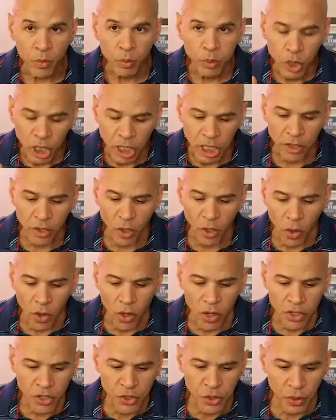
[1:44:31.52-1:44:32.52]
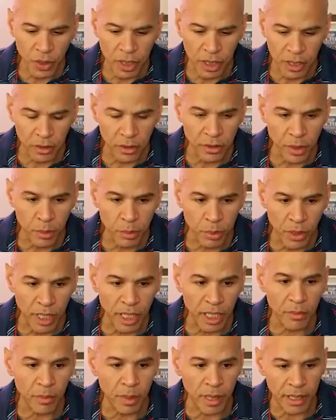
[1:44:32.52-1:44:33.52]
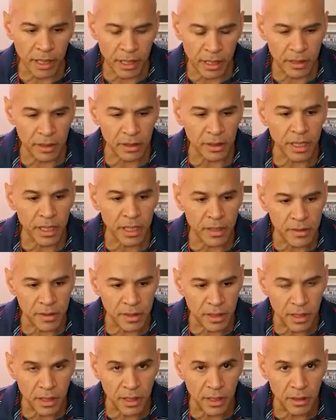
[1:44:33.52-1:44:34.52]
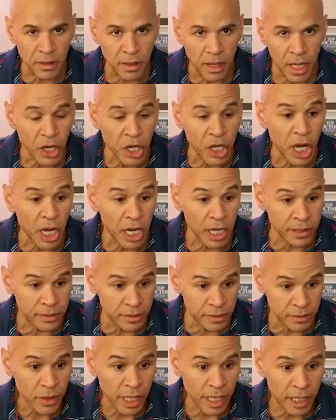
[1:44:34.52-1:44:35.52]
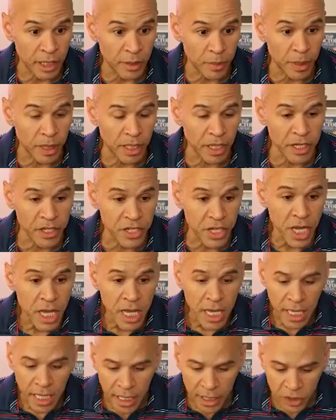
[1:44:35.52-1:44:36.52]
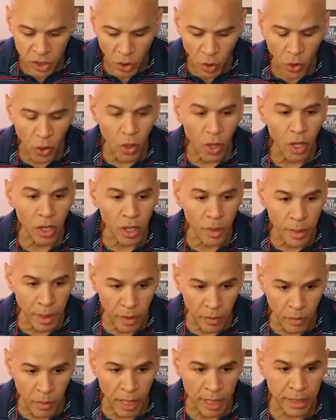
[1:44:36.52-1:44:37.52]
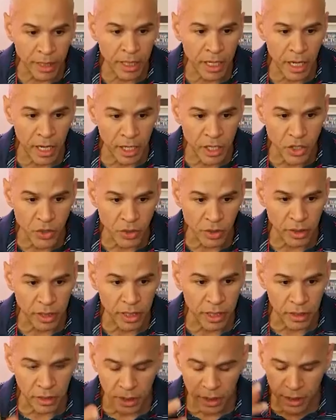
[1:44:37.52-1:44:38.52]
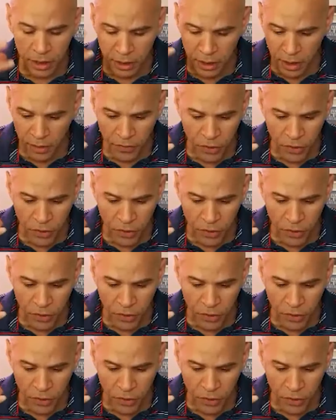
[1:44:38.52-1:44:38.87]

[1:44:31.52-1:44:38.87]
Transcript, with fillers: We can also heal the brain by healing the gut, right? Because it's all about mitochondrial healing.